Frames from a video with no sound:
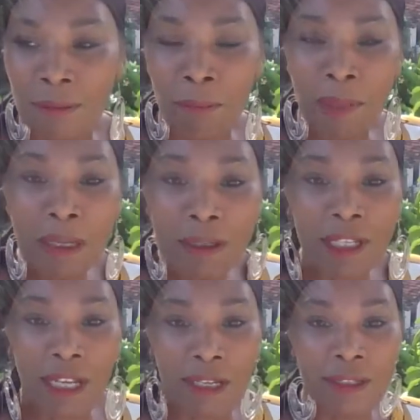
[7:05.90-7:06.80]

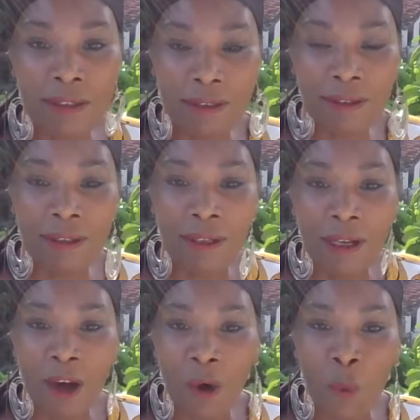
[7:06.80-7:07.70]
building
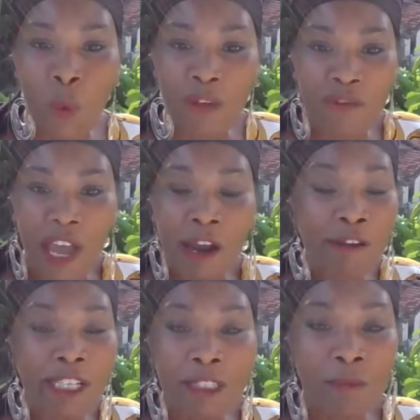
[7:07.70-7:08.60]
with
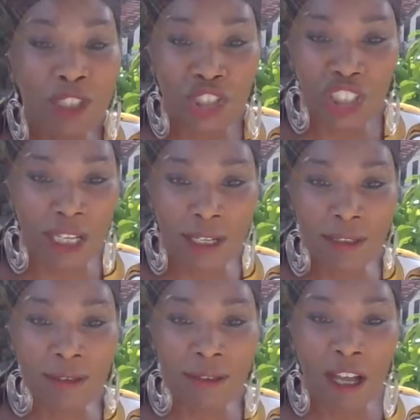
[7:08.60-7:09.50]
various
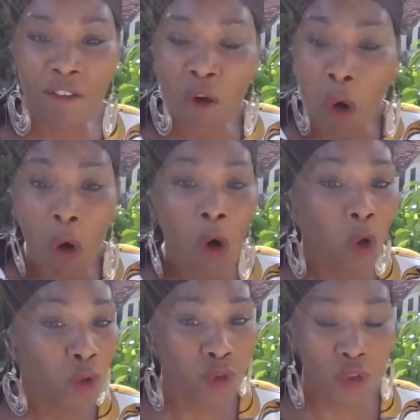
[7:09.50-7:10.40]
machines of
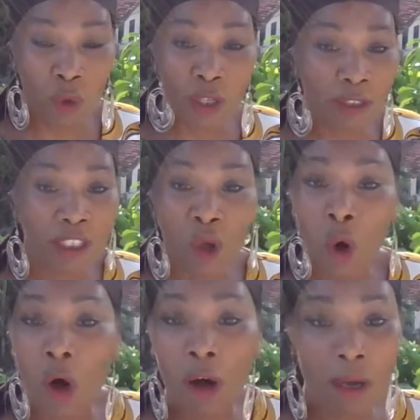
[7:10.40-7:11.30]
all sorts and
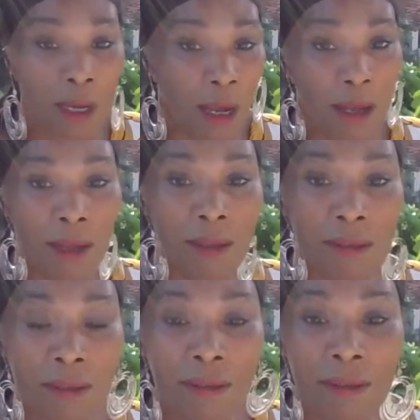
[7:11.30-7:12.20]
all
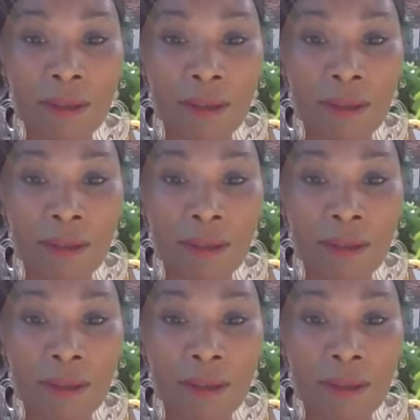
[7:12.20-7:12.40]
kinds.